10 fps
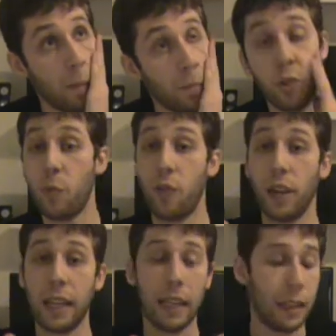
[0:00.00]
Just before I
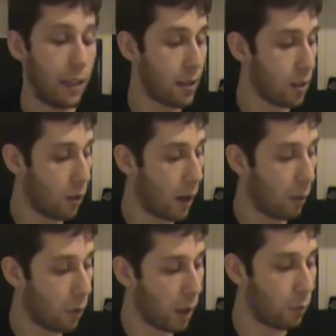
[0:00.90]
get into this though, I
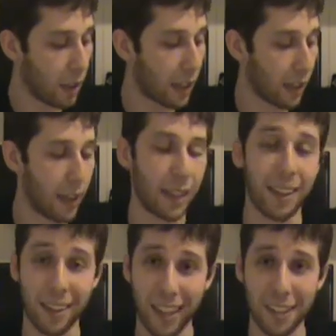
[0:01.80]
would like to thank
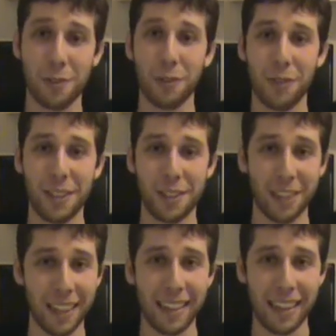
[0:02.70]
Dinosaur Avenger
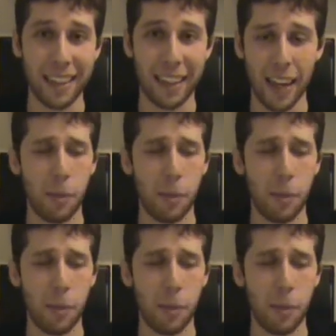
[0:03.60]
1989.